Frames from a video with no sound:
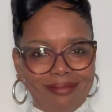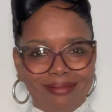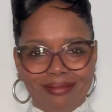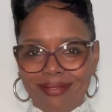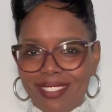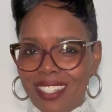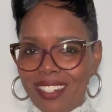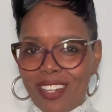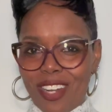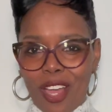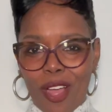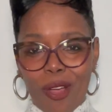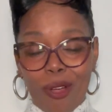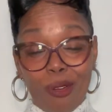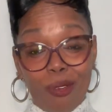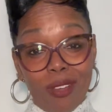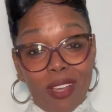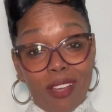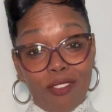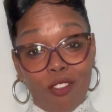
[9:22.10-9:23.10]

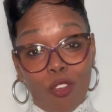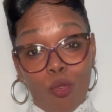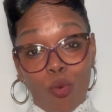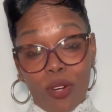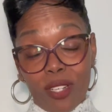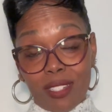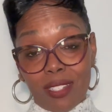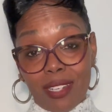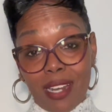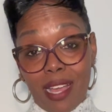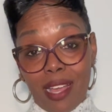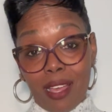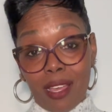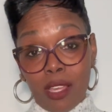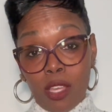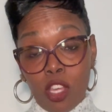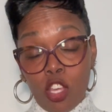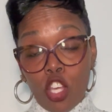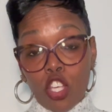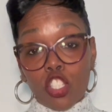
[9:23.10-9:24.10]
No, of course not.
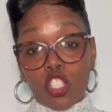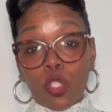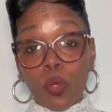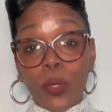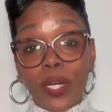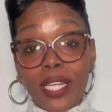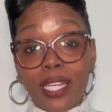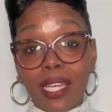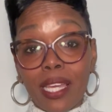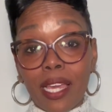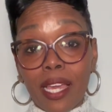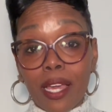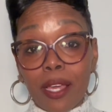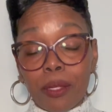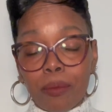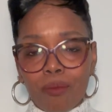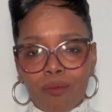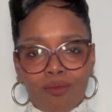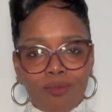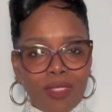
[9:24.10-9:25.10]
So again,
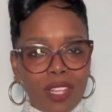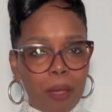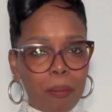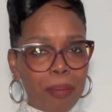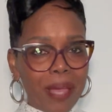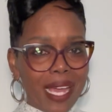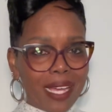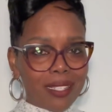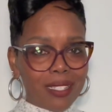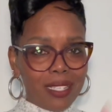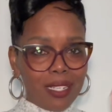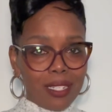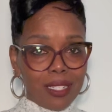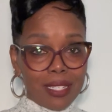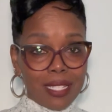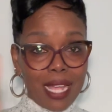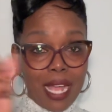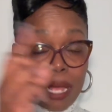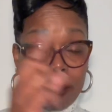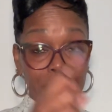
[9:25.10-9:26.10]
back to the
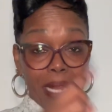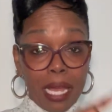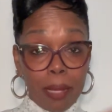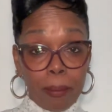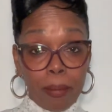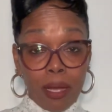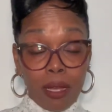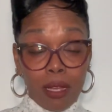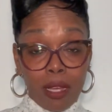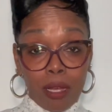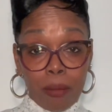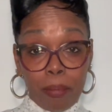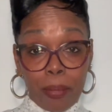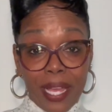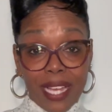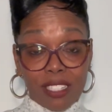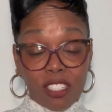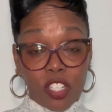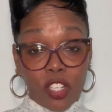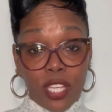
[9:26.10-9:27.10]
top, like
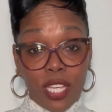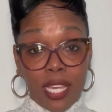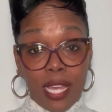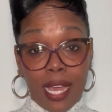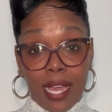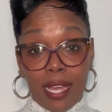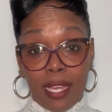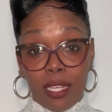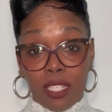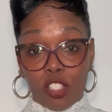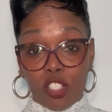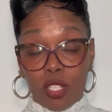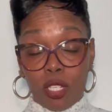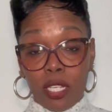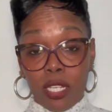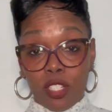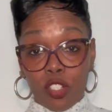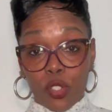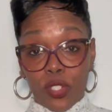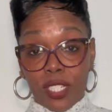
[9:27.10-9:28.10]
Pastor Keon
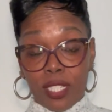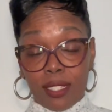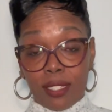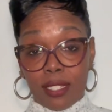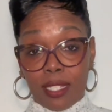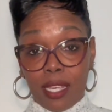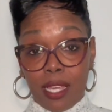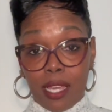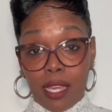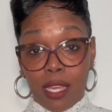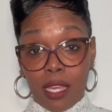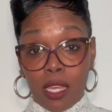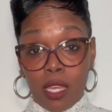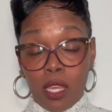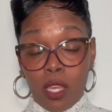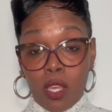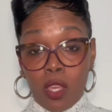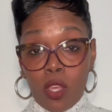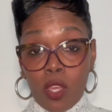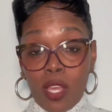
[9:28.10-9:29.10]
Henderson said,
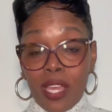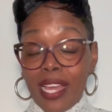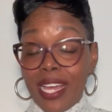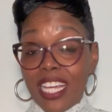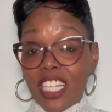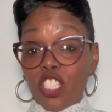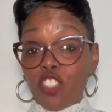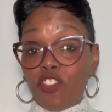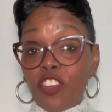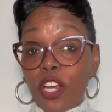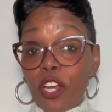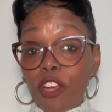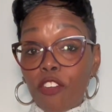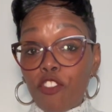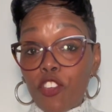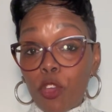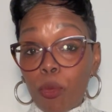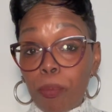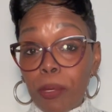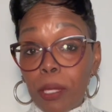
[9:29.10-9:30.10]
it's very
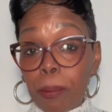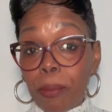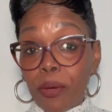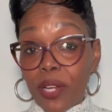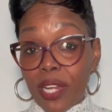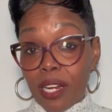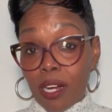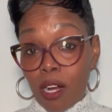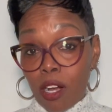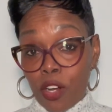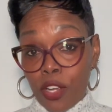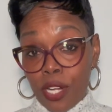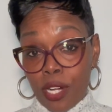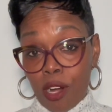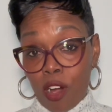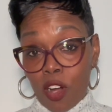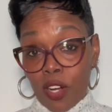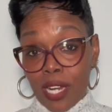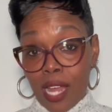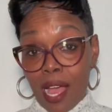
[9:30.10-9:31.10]
few people that are in
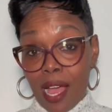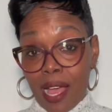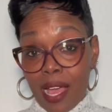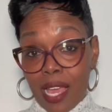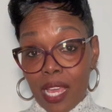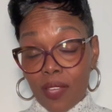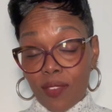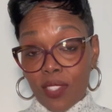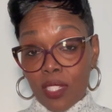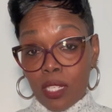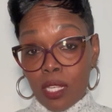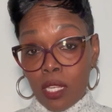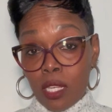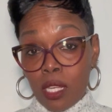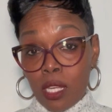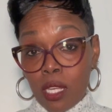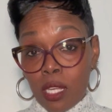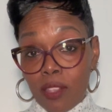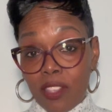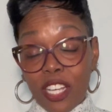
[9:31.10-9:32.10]
our lives.
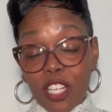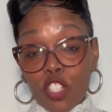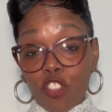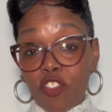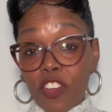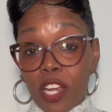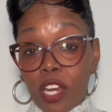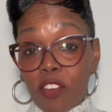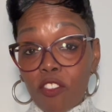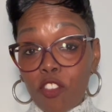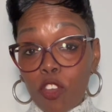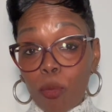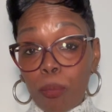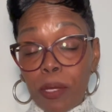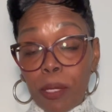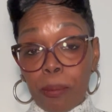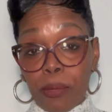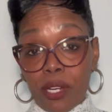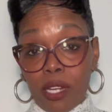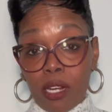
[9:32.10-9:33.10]
There's very few
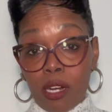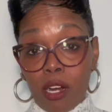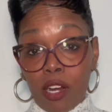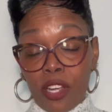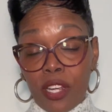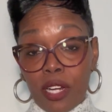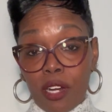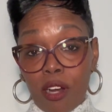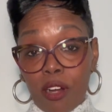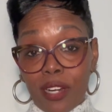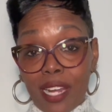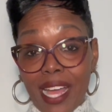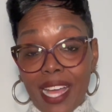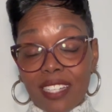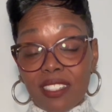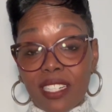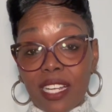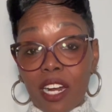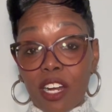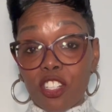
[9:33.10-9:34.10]
people that are in our lives
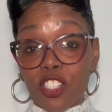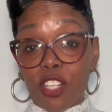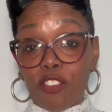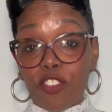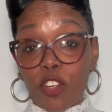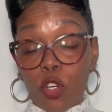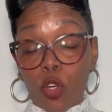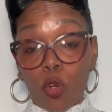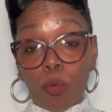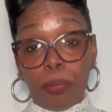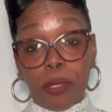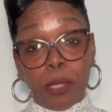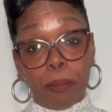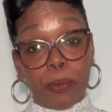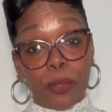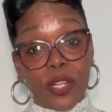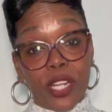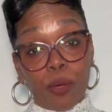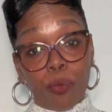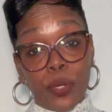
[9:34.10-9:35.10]
that are difficult
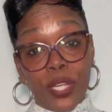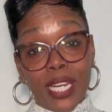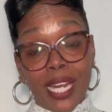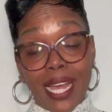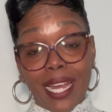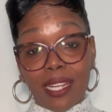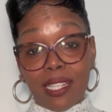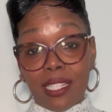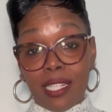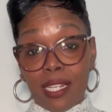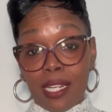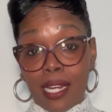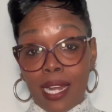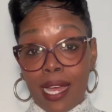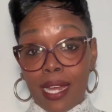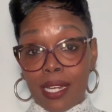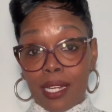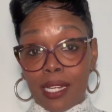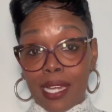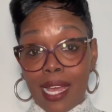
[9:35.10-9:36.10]
people that we did
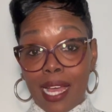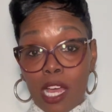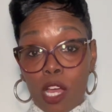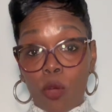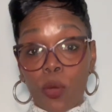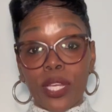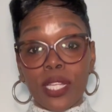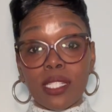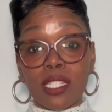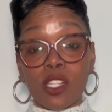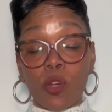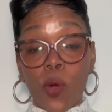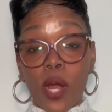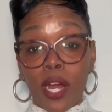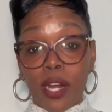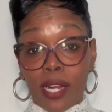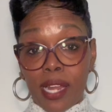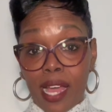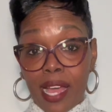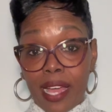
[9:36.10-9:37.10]
not allow into
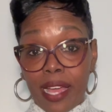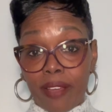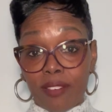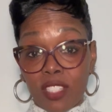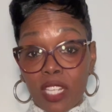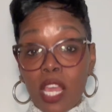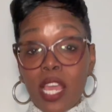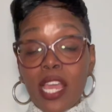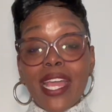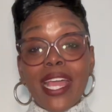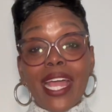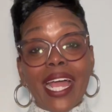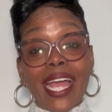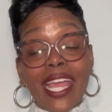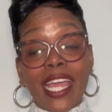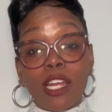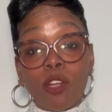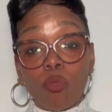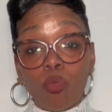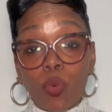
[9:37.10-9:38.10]
our lives.
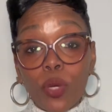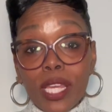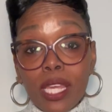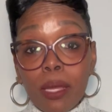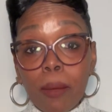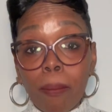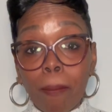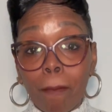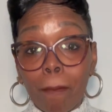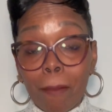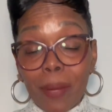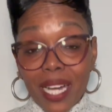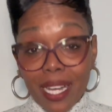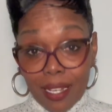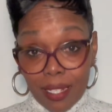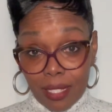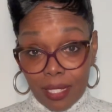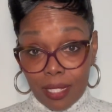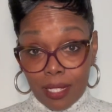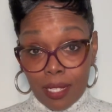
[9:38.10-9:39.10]
And we
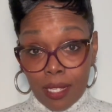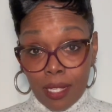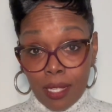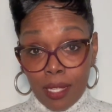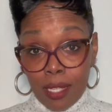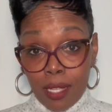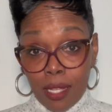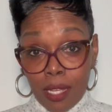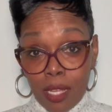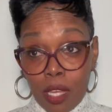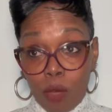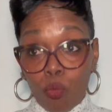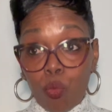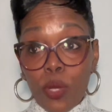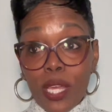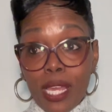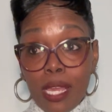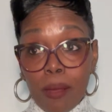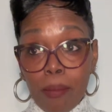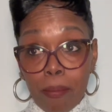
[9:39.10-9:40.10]
must
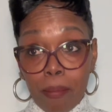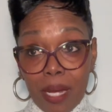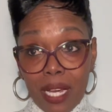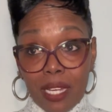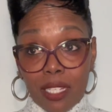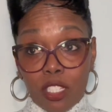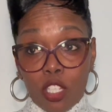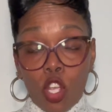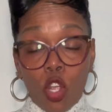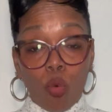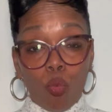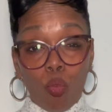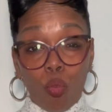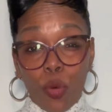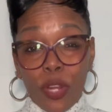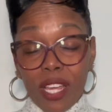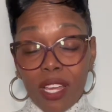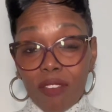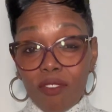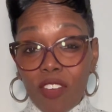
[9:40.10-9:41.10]
We must
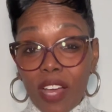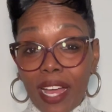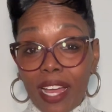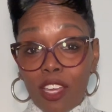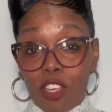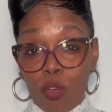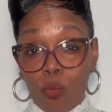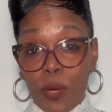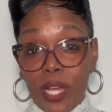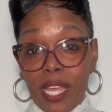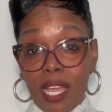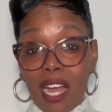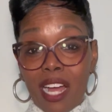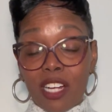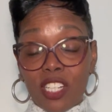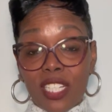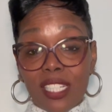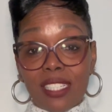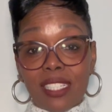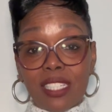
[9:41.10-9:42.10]
reevaluate our
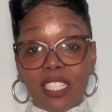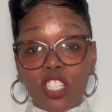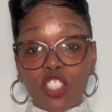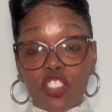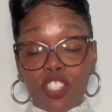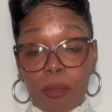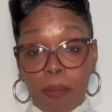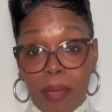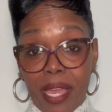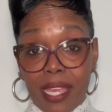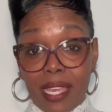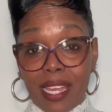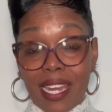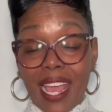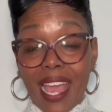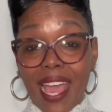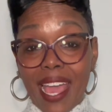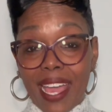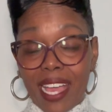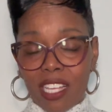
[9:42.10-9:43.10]
decision making
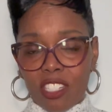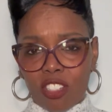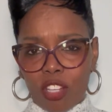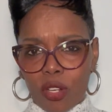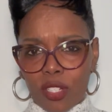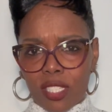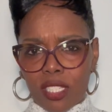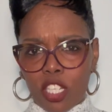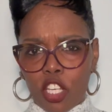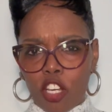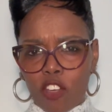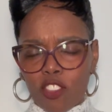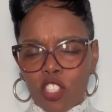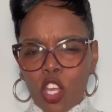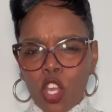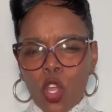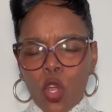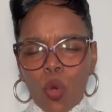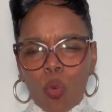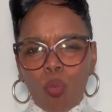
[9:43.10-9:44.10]
and ask ourselves,
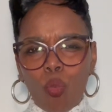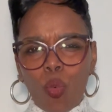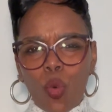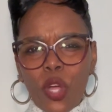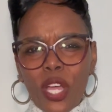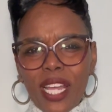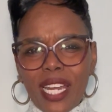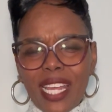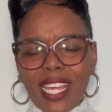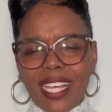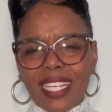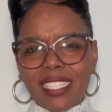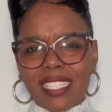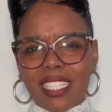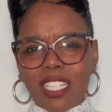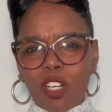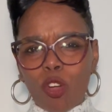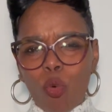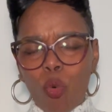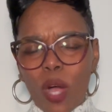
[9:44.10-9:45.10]
what is
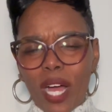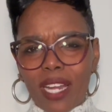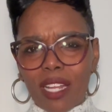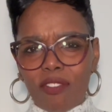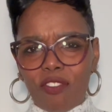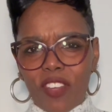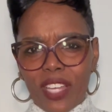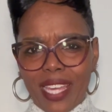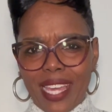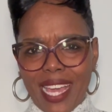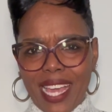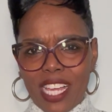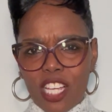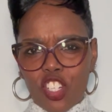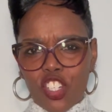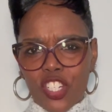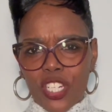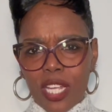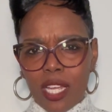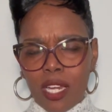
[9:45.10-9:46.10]
the
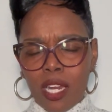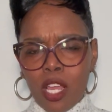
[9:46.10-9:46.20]
qualification?